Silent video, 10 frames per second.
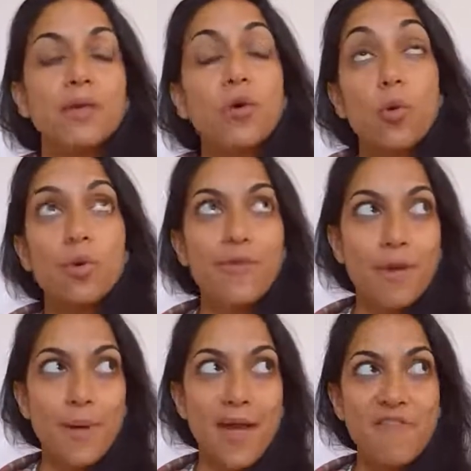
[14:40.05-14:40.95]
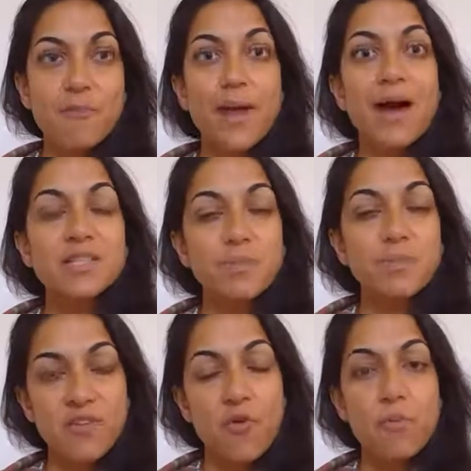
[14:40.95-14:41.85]
not all of our behavior, but
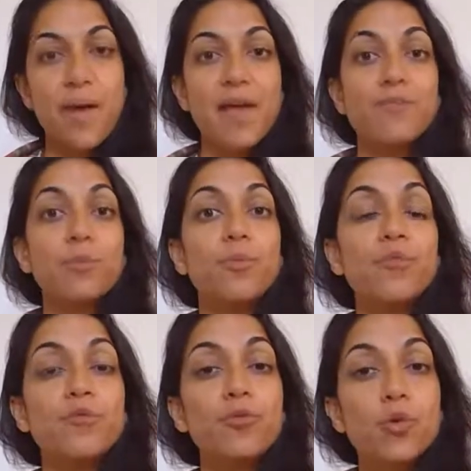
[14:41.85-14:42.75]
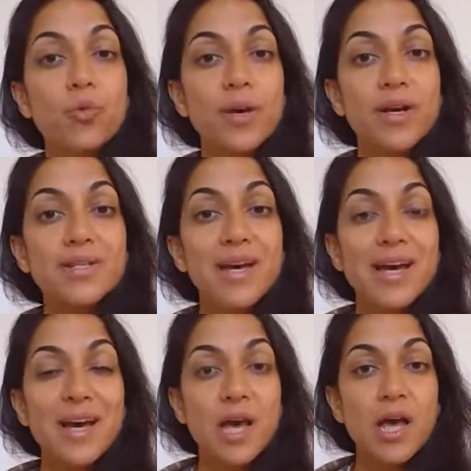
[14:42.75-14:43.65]
aspects of our behavior moving forward,
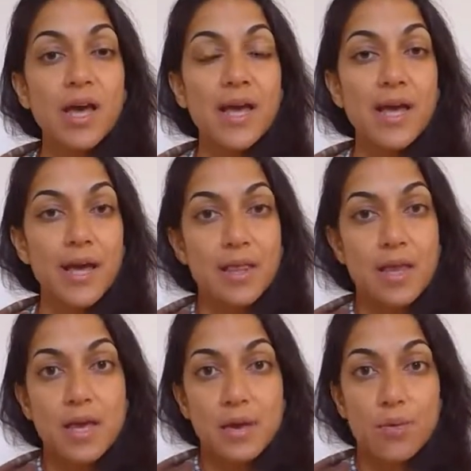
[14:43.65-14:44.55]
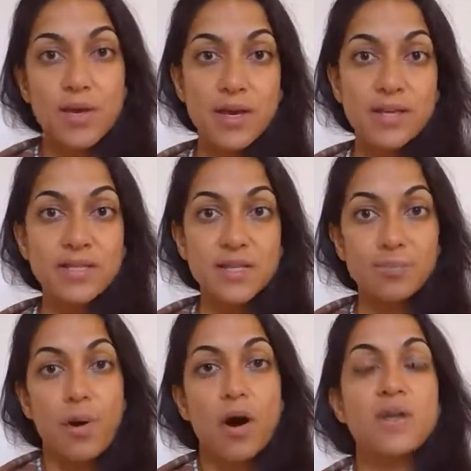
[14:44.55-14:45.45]
it
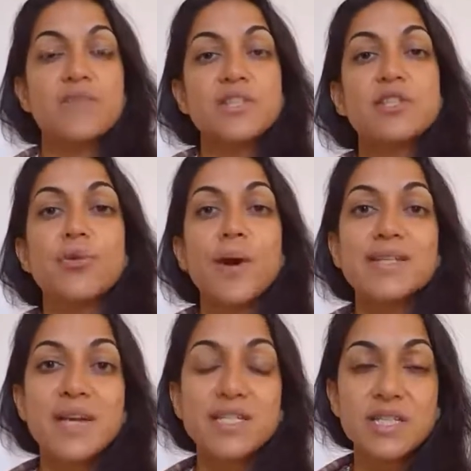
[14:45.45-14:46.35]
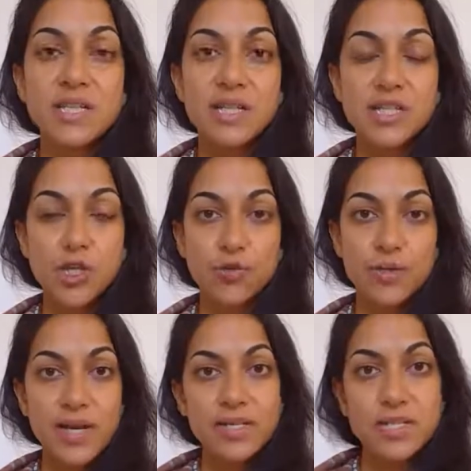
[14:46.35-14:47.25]
is part of this new identity that's
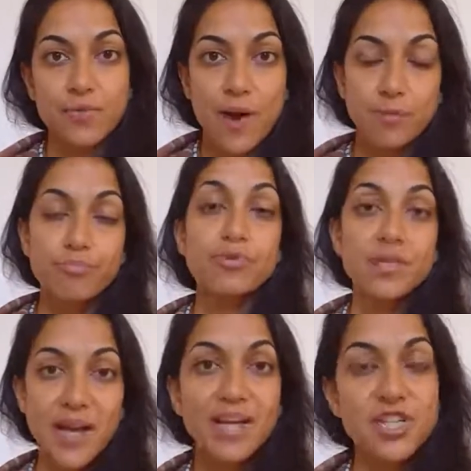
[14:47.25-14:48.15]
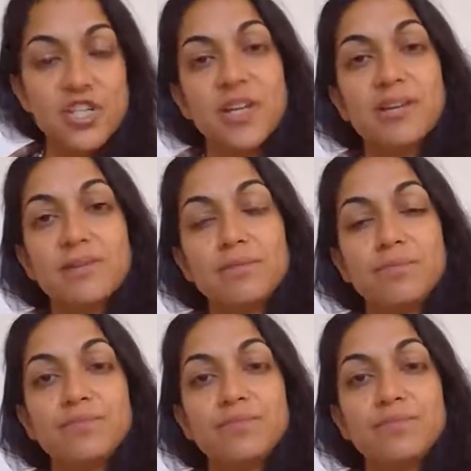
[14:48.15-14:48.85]
created around protection.